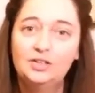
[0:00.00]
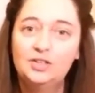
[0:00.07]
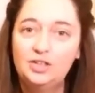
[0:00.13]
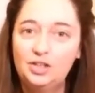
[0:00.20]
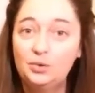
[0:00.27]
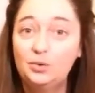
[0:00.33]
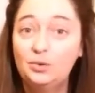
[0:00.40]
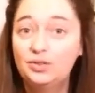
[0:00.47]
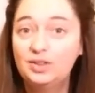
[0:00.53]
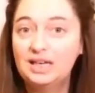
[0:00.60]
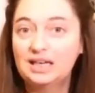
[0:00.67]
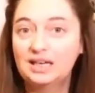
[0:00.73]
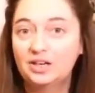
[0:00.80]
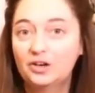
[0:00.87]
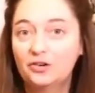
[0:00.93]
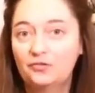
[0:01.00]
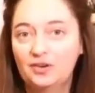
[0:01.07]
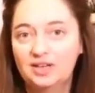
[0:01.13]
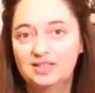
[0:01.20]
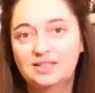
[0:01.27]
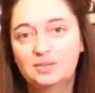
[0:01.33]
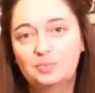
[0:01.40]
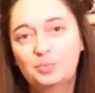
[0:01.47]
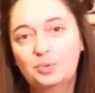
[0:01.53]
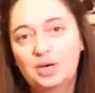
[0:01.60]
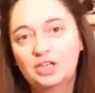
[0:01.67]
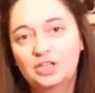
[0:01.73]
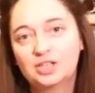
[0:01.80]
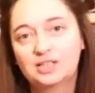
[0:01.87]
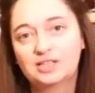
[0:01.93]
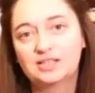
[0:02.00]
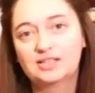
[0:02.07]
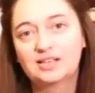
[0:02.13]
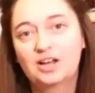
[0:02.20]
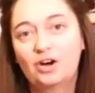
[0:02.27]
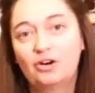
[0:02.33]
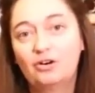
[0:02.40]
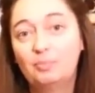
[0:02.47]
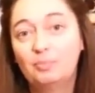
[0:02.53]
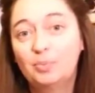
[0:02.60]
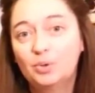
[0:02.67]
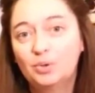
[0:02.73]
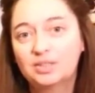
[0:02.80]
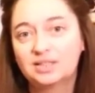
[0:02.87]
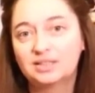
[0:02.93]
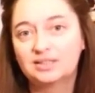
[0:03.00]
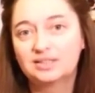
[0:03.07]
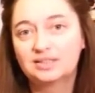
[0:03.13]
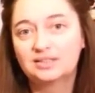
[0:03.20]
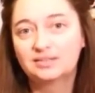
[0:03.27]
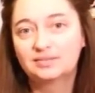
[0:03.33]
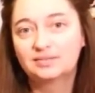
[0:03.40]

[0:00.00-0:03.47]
Do you think first impressions are important?